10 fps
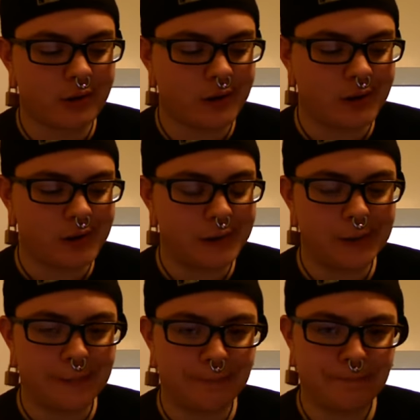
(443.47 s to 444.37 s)

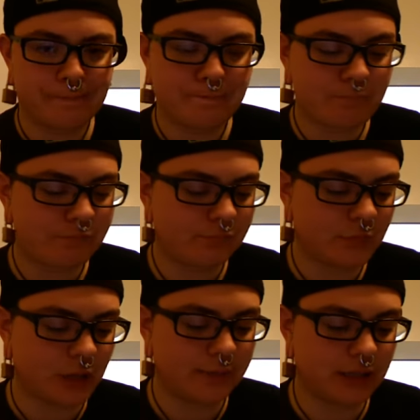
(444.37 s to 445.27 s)
Um,
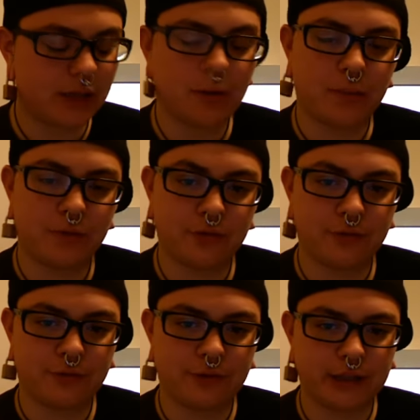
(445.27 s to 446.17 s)
I'm thinking about moving to
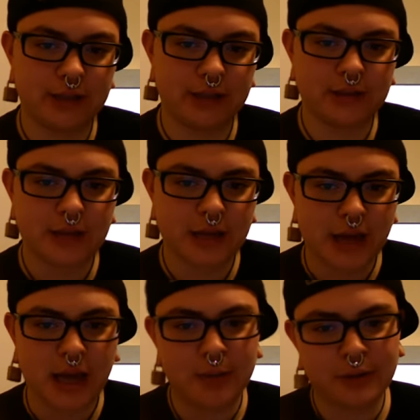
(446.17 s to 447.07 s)
Philly.
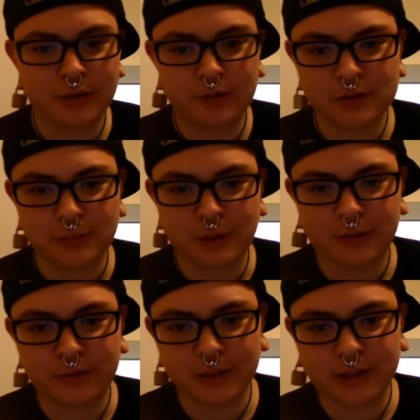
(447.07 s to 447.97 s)
Anybody who knows about
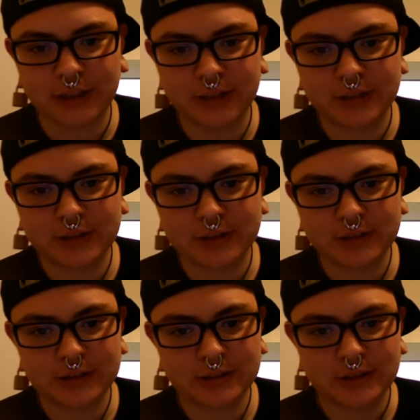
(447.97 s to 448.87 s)
Philly,
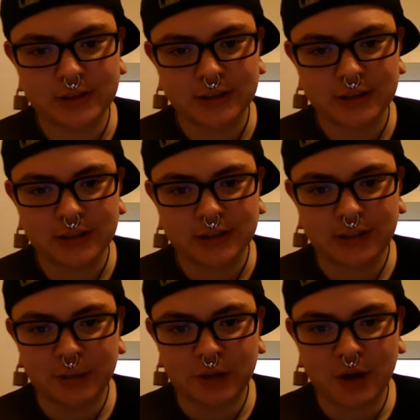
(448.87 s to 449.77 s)

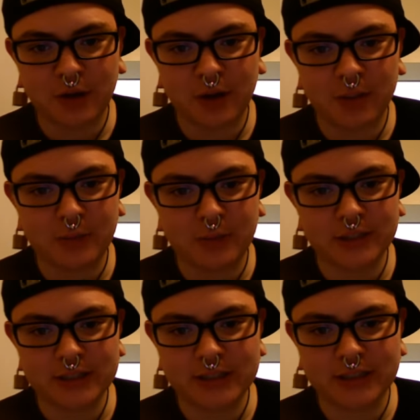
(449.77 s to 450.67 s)
let me know. Hit me up on the
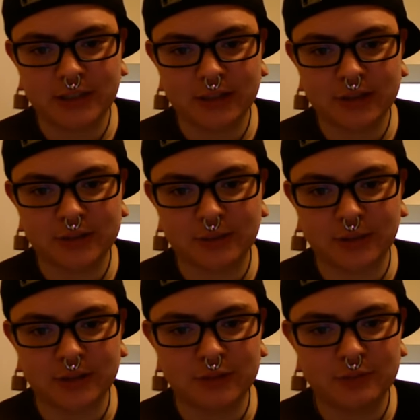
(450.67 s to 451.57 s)
details
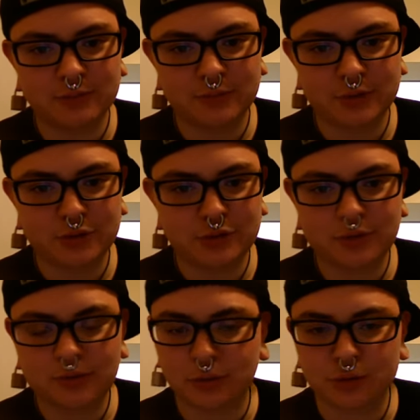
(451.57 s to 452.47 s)
with
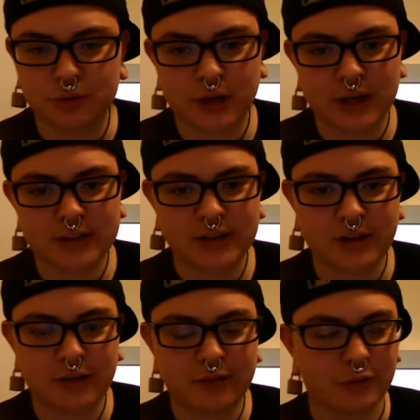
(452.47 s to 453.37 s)
cool trans
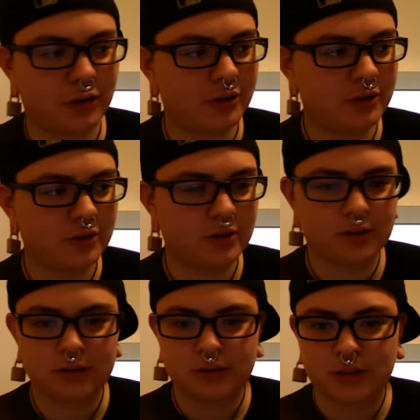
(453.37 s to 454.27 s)
stuff or
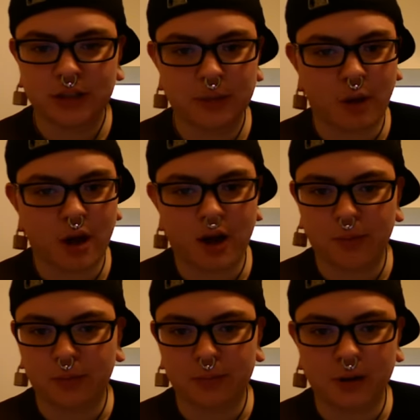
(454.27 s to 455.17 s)
hip
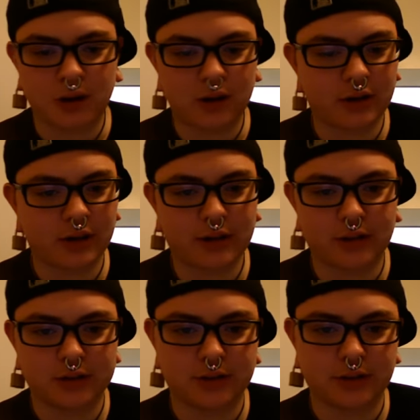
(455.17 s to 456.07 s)
hop or punk or anything
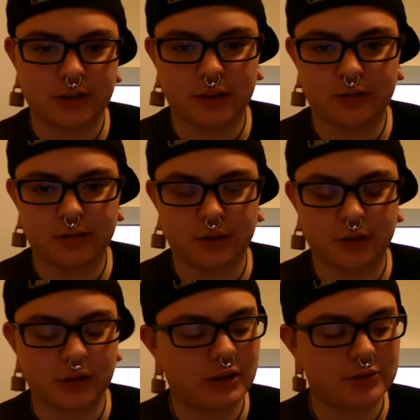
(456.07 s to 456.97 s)
alternative
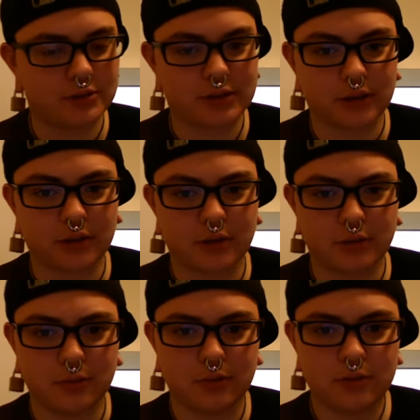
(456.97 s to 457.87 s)
or interesting or cool